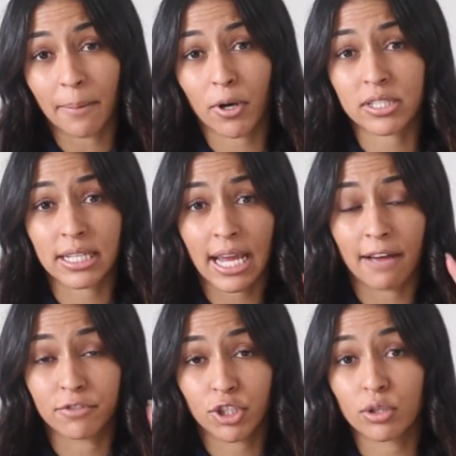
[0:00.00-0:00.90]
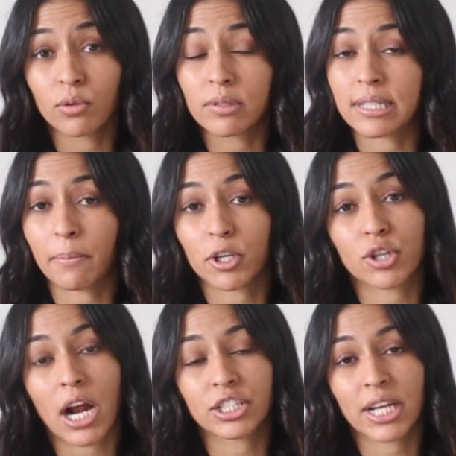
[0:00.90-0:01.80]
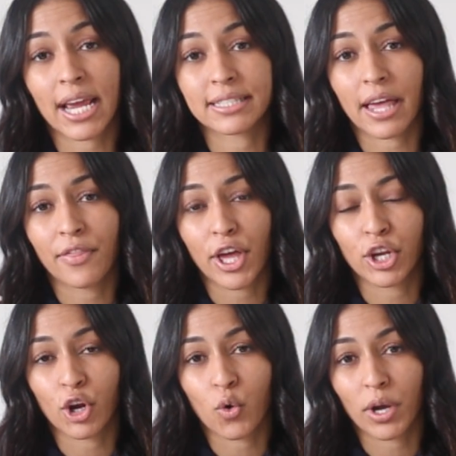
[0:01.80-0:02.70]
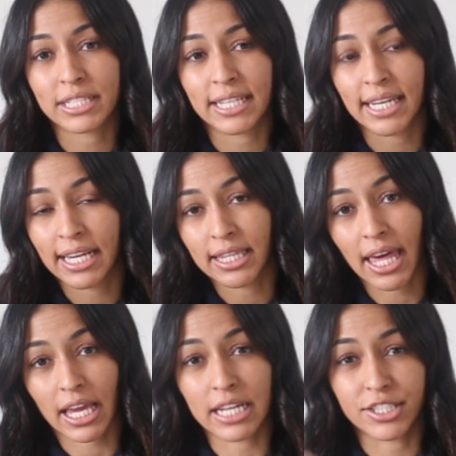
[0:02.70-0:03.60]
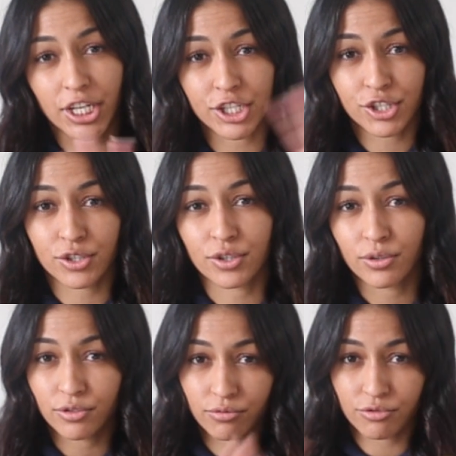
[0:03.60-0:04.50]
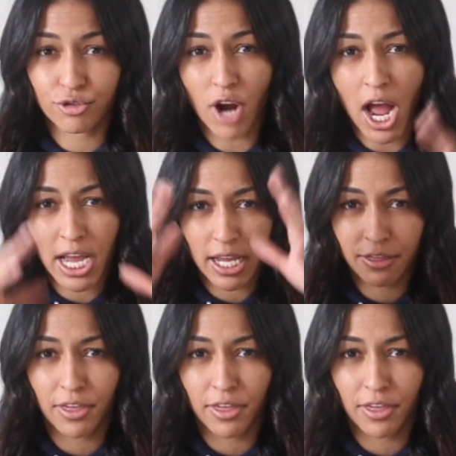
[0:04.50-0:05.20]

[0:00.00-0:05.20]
I personally have two separate trash cans, and then you're going to need like a dish drying